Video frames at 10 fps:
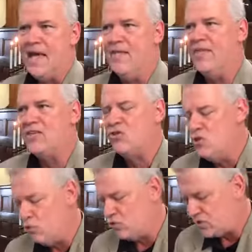And this
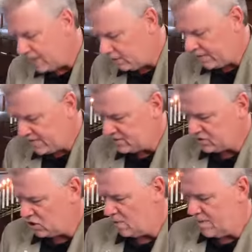new series
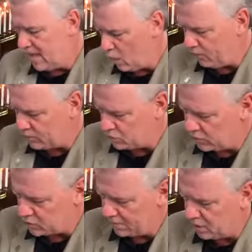is going to be helpful to
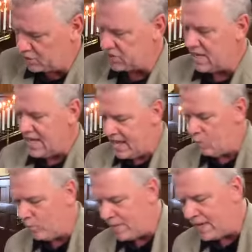us because it
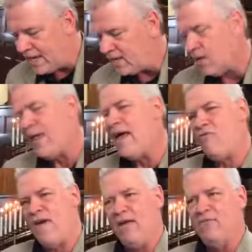will begin to lay a
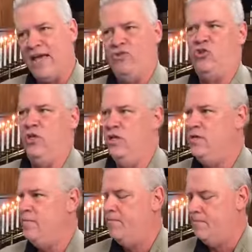foundation
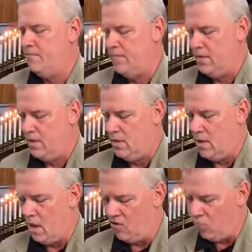
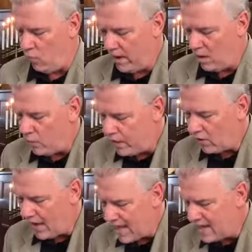of where we
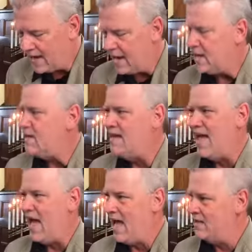are heading
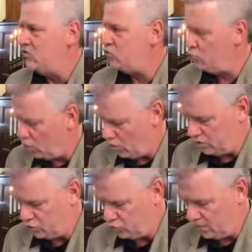as a
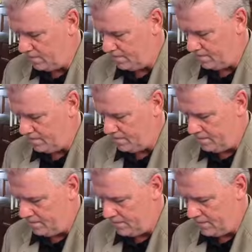church.
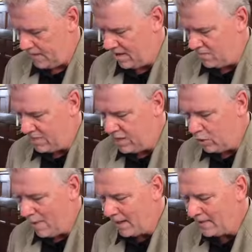I've been here
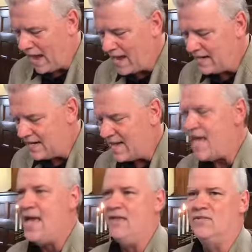about 90
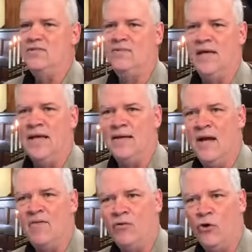days, and
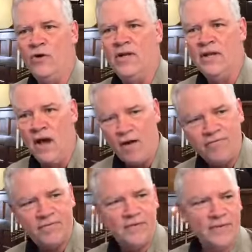I've learned
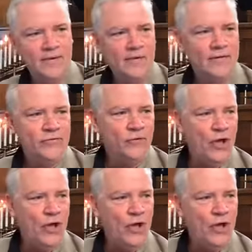enough to